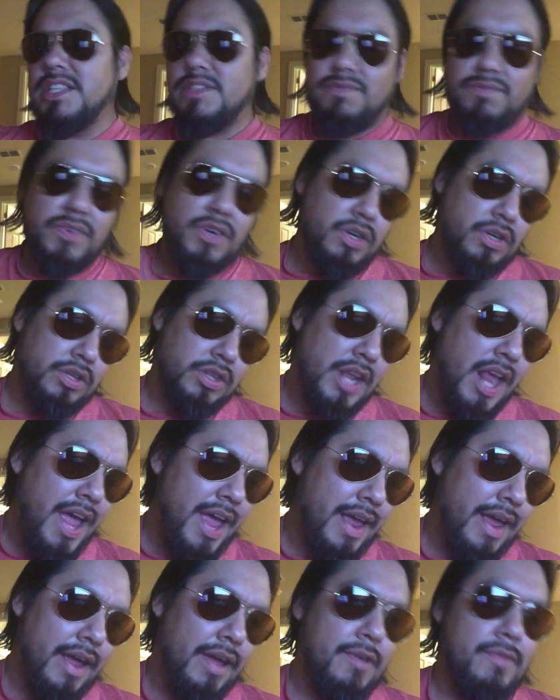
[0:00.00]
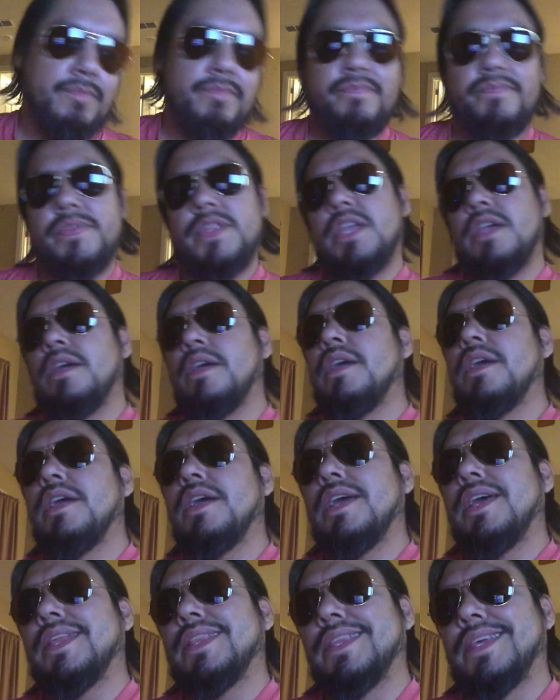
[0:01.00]
fuck that,
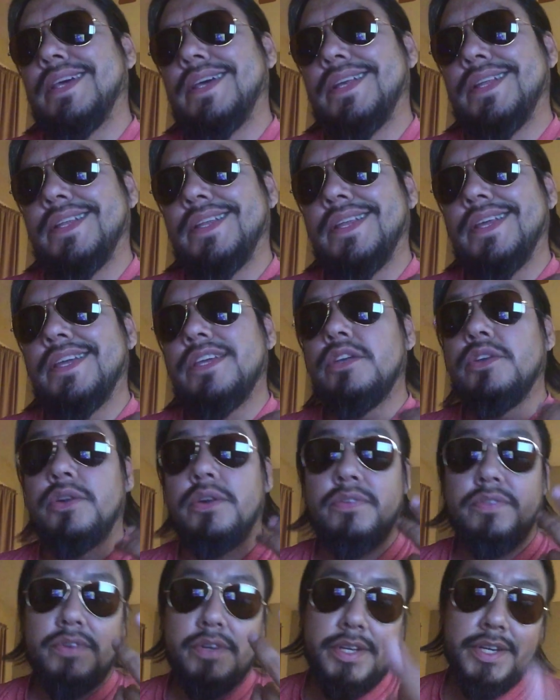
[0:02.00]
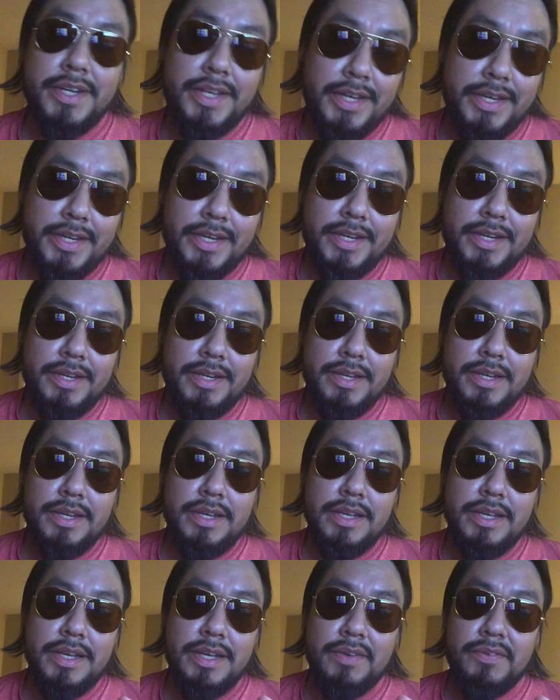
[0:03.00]
then you're a fucking idiot.
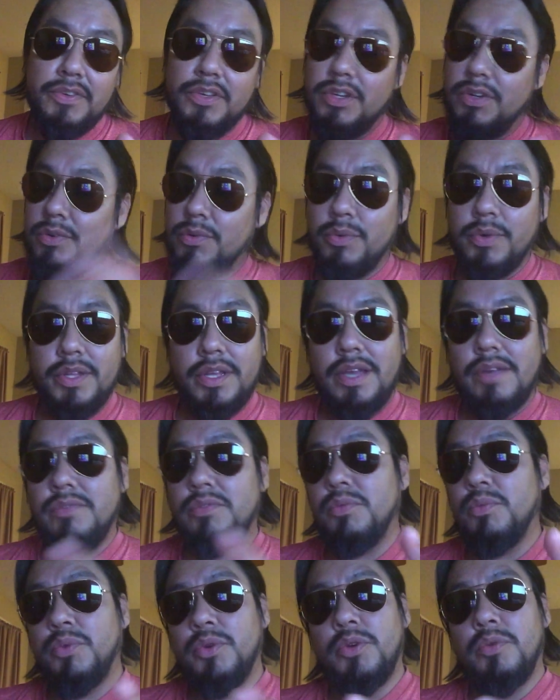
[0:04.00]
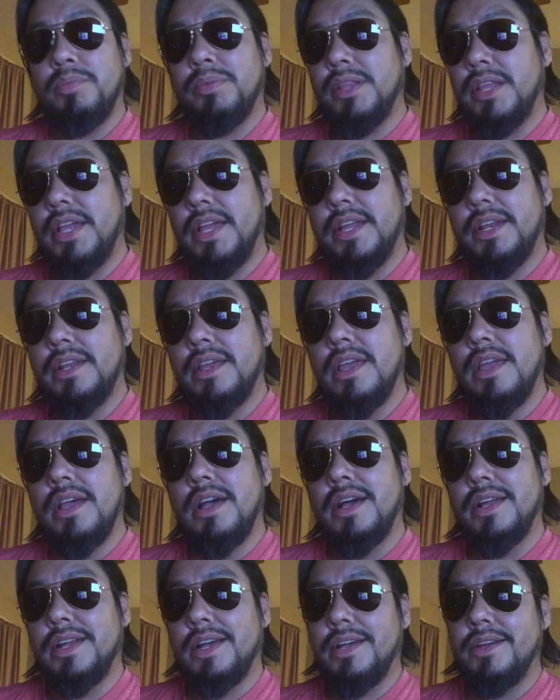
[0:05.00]
If you don't really have a real plan
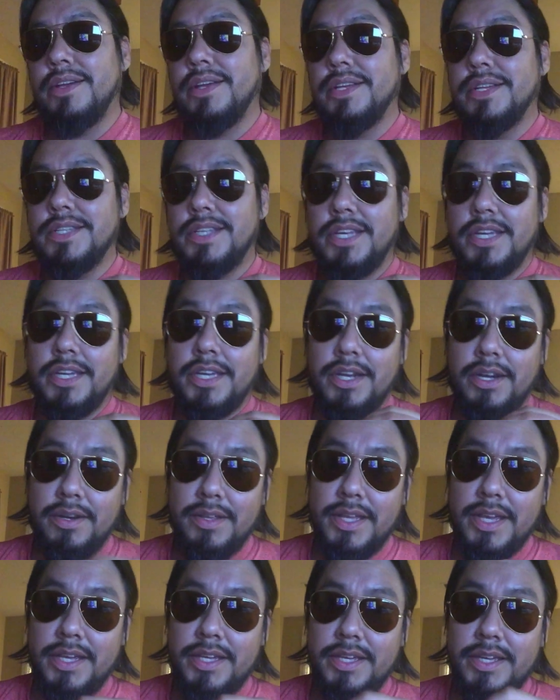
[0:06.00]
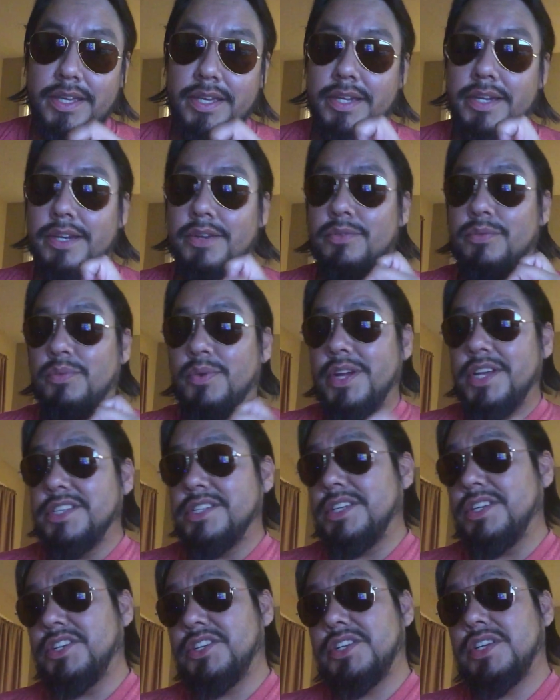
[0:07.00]
on how you're going to take care of that kid and raise
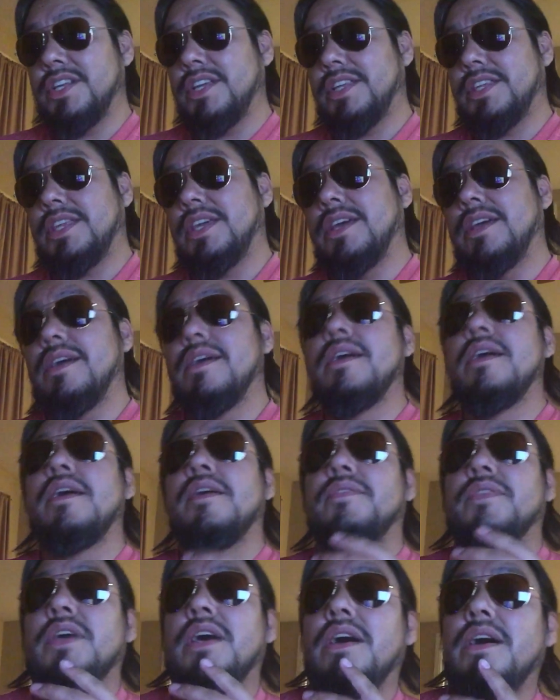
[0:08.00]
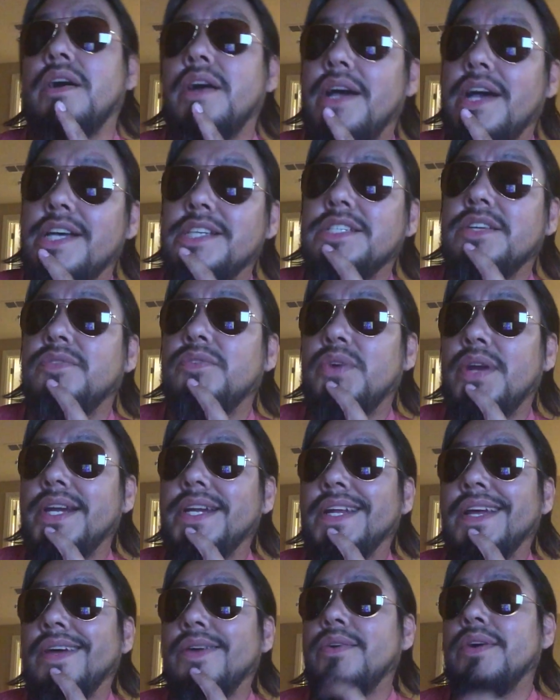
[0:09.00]
it and shit like that. Now, as of
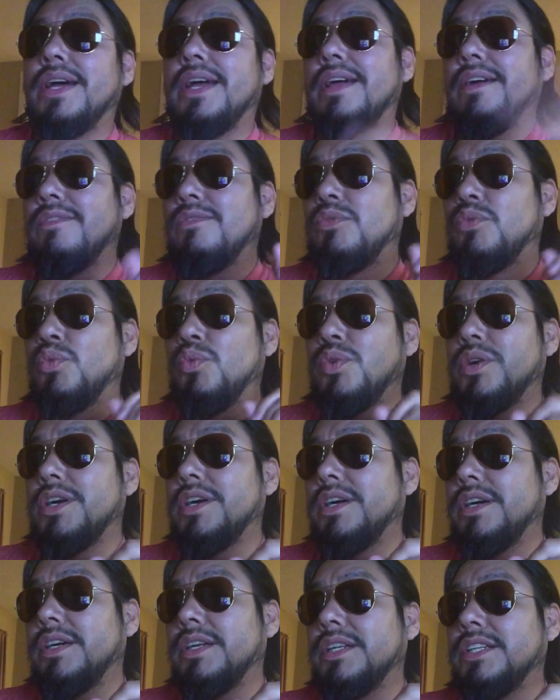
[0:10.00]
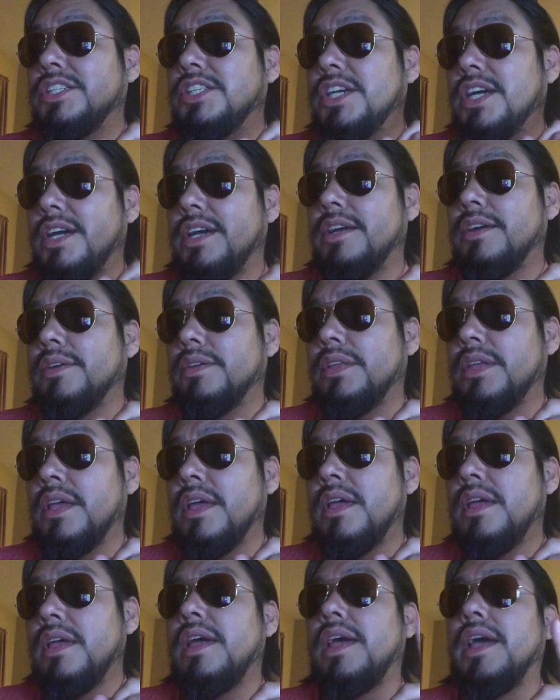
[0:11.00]
right now, I have one child,
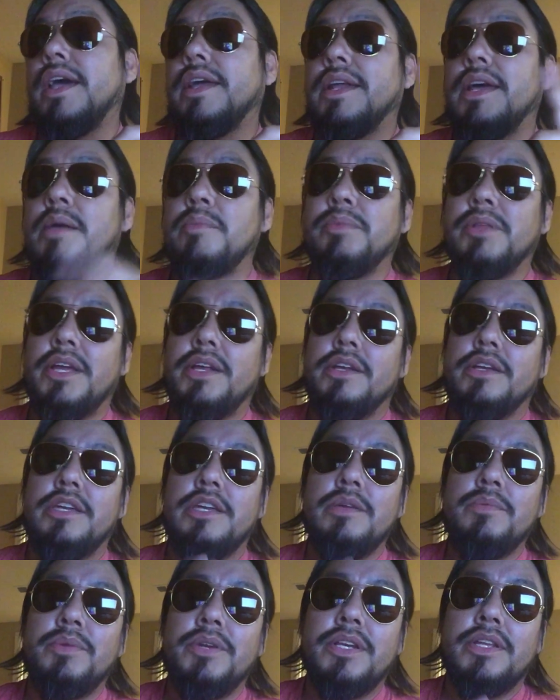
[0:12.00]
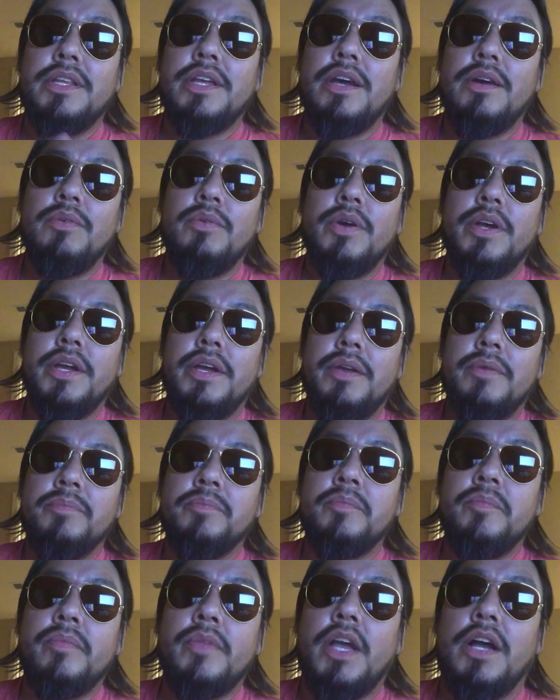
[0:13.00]
and I plan on keeping it that way
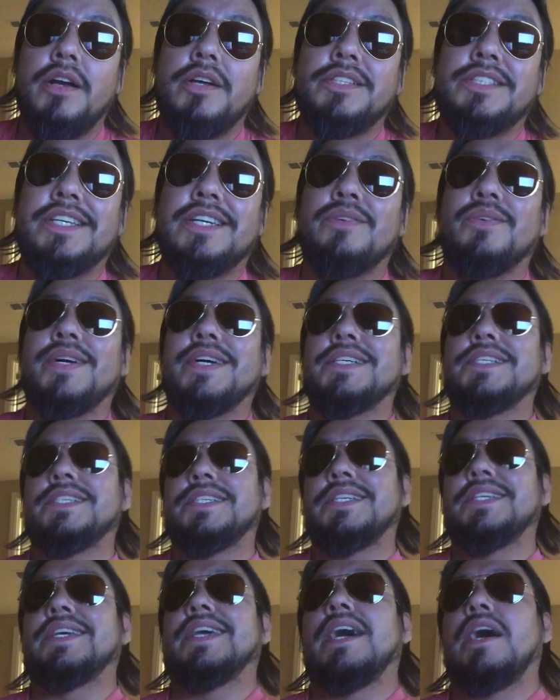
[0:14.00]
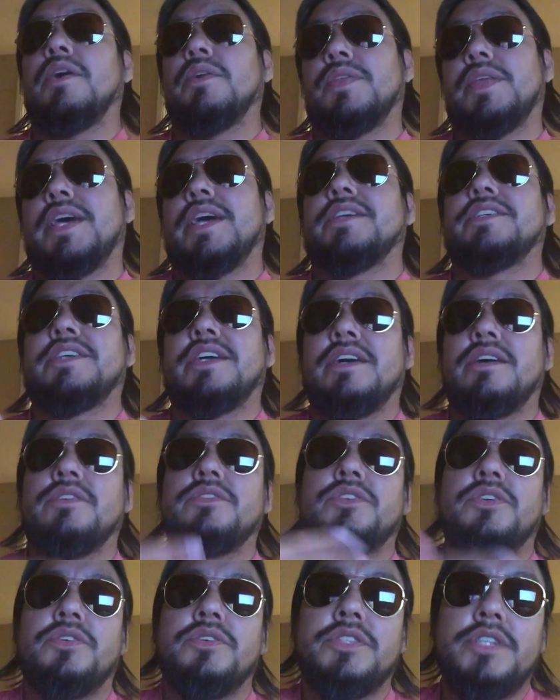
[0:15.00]
until I see how that
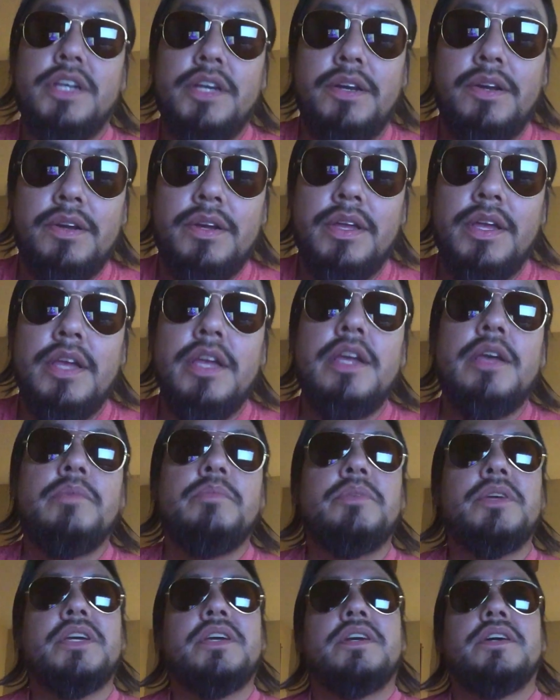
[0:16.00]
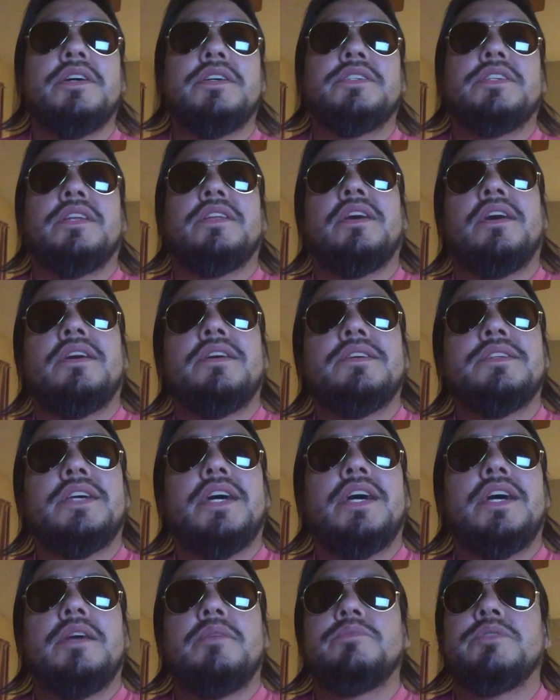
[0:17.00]
child turns out. Because a lot of
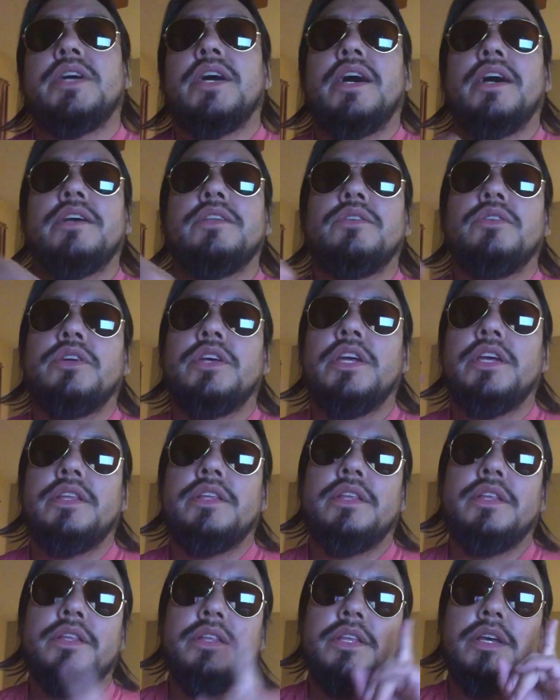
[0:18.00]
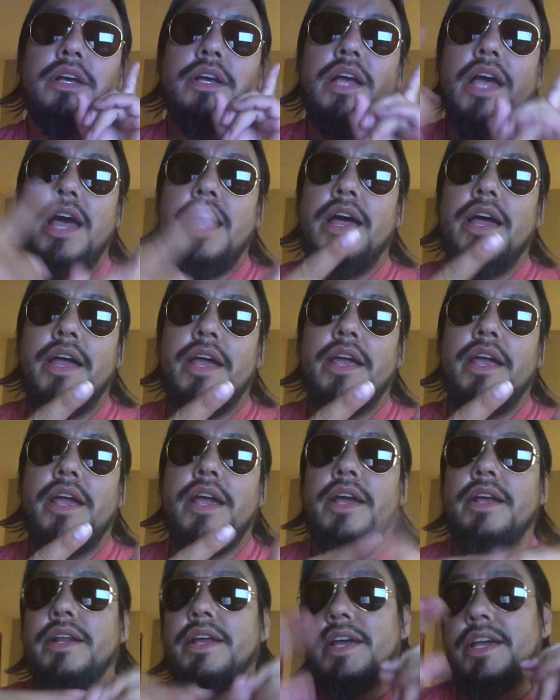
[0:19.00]
times I look at the guy
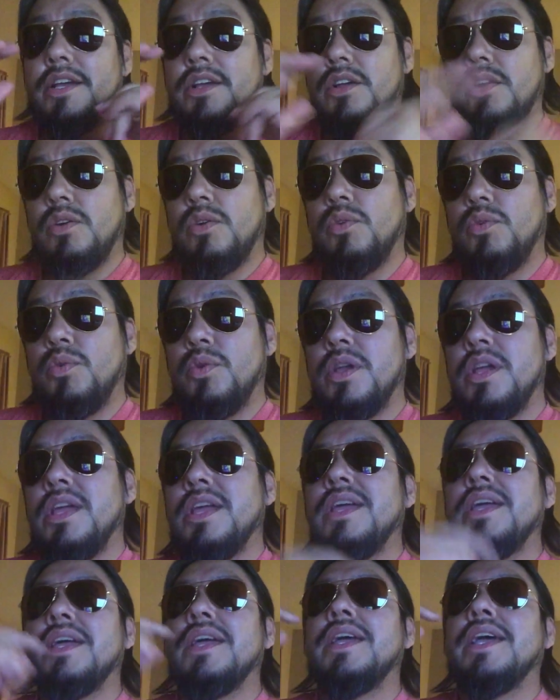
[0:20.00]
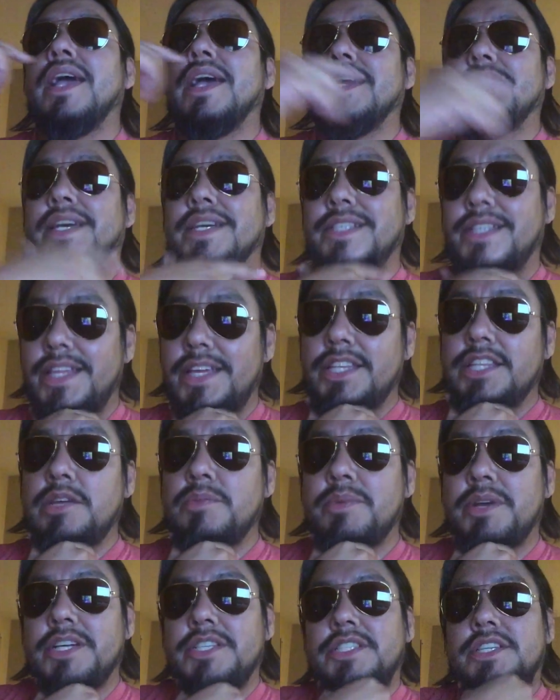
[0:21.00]
and I go, and I think to
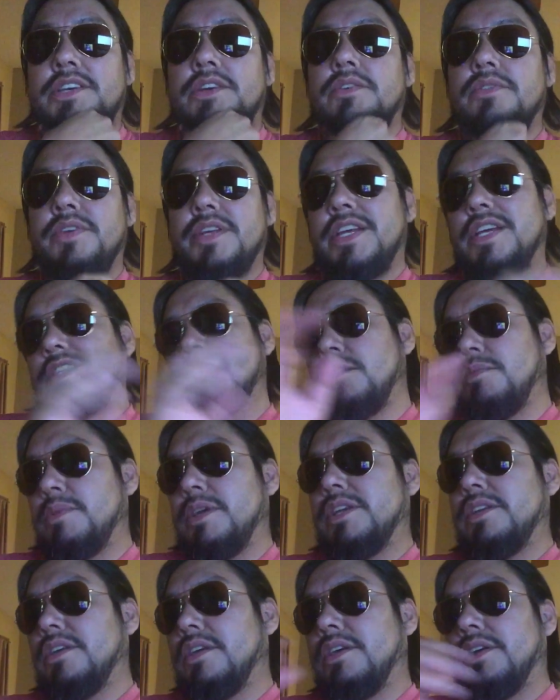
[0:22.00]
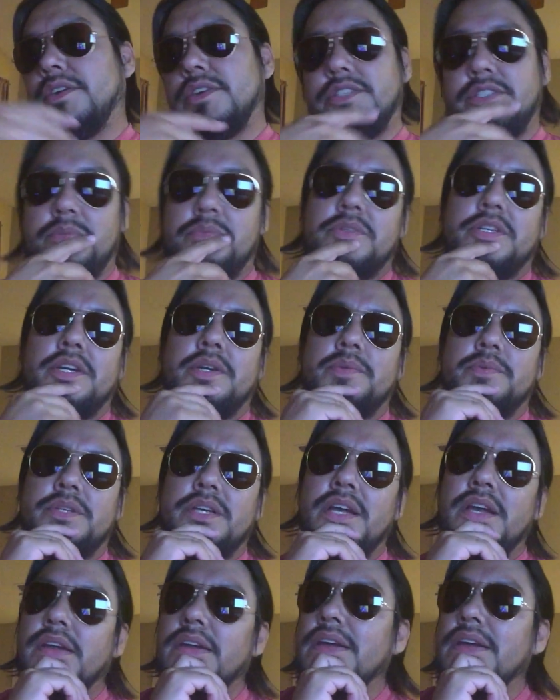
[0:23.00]
myself, and I tell my daughter sometimes,